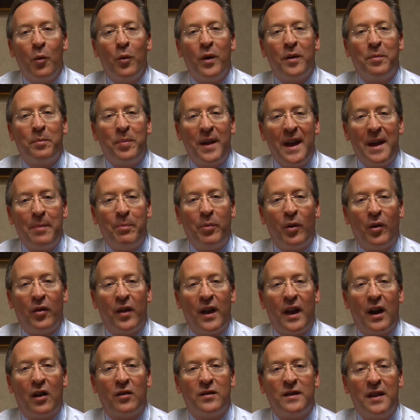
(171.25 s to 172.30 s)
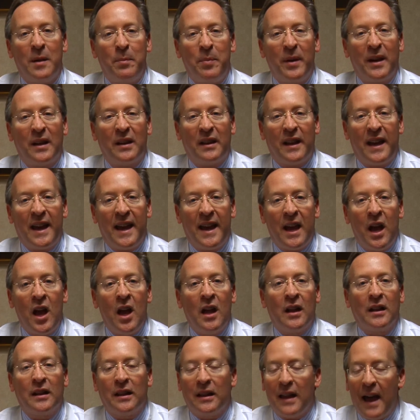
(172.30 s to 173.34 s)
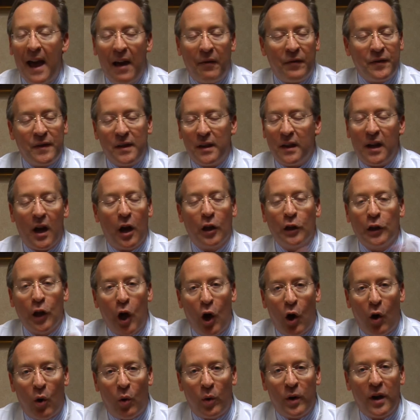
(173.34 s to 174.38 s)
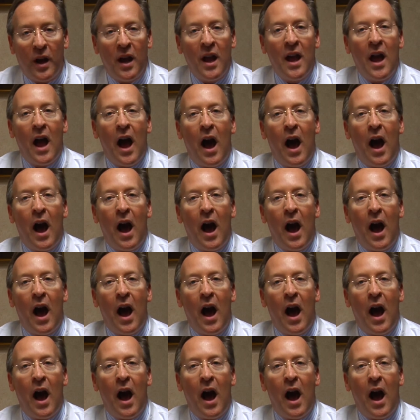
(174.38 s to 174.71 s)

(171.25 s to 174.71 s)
with people that are typically left alone